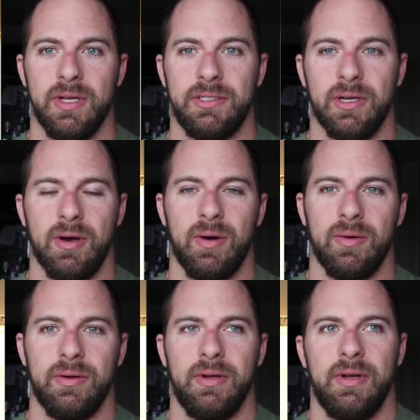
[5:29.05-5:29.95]

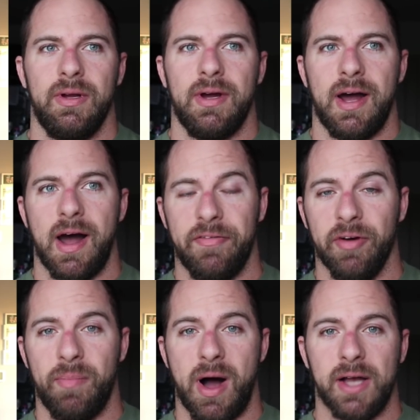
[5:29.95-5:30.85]
So I
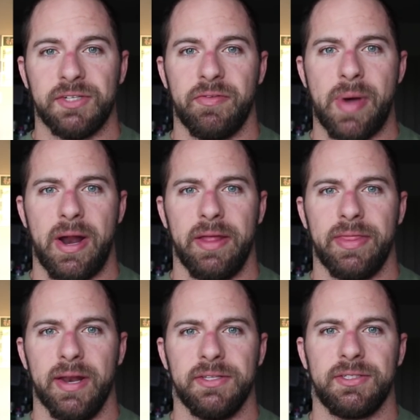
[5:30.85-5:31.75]
feel positive about it,
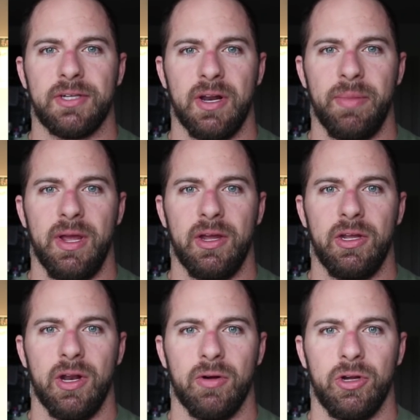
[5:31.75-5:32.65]
that it's going to be,
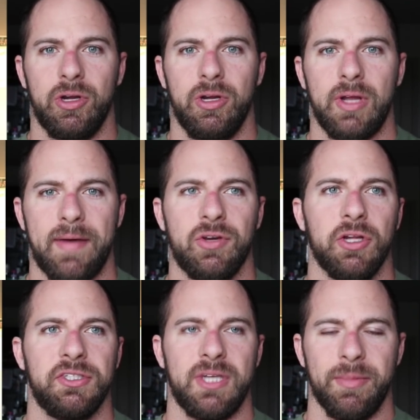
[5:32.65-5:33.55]
you know, have
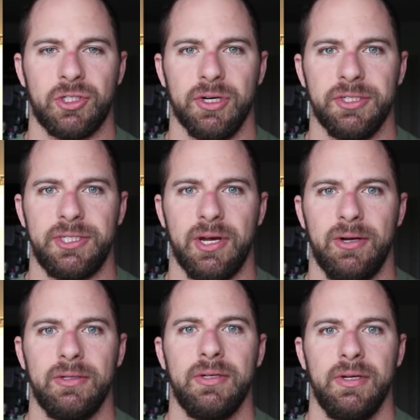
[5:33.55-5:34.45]
good symmetry
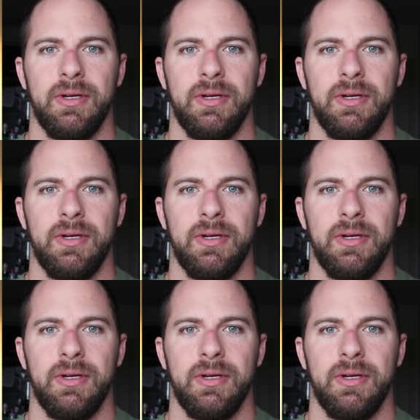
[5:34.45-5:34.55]
still.